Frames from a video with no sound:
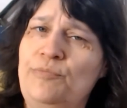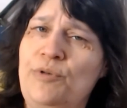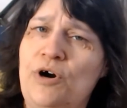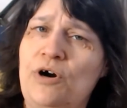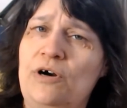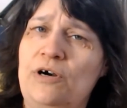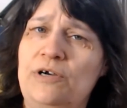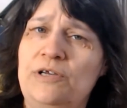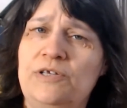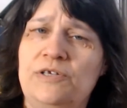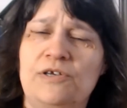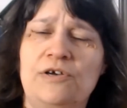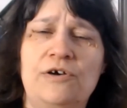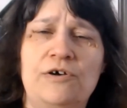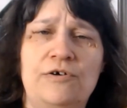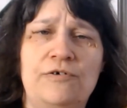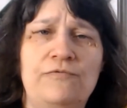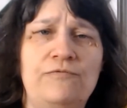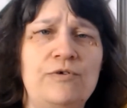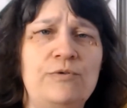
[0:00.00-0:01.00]
parts
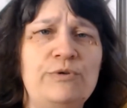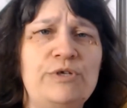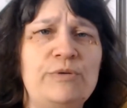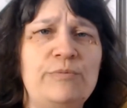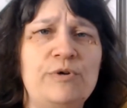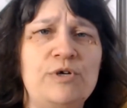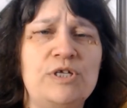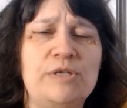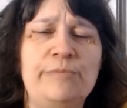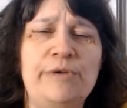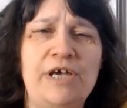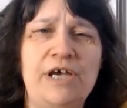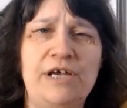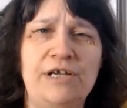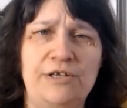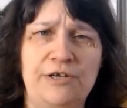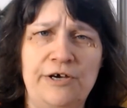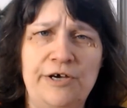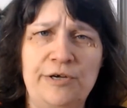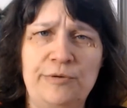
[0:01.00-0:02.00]
of what was supposed to be a
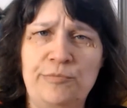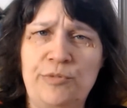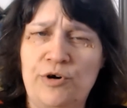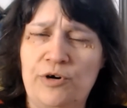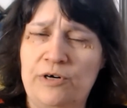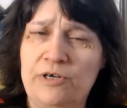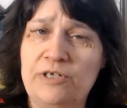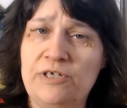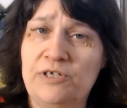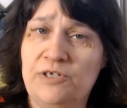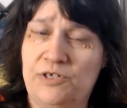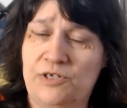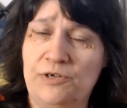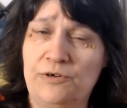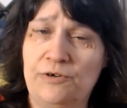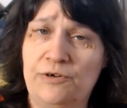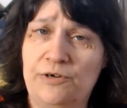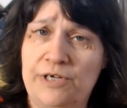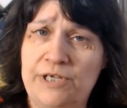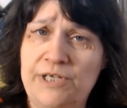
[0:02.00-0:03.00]
9-part
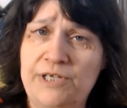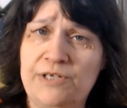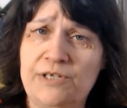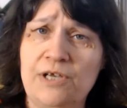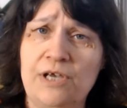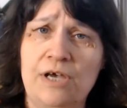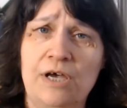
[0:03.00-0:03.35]
series,